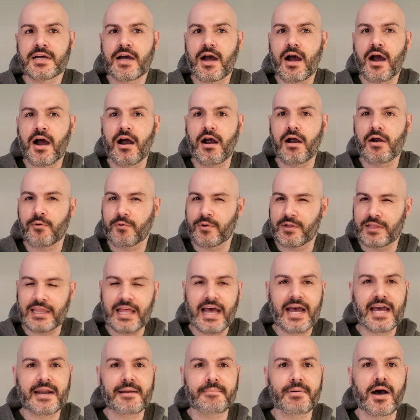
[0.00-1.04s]
are
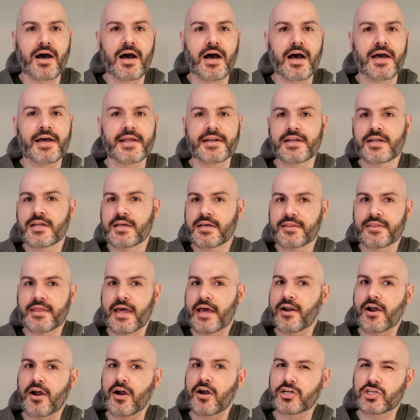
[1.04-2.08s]
relied upon,
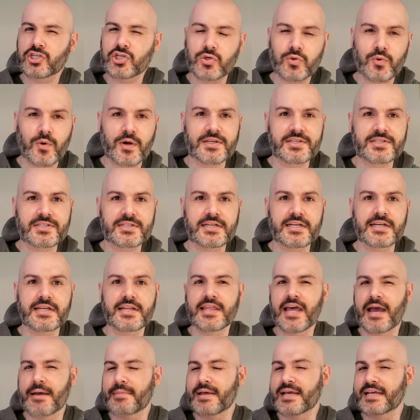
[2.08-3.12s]
that are trusted,
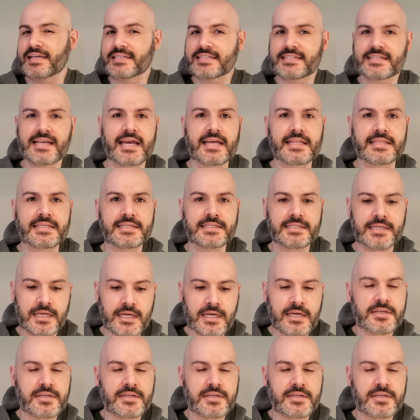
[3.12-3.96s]
that make sense.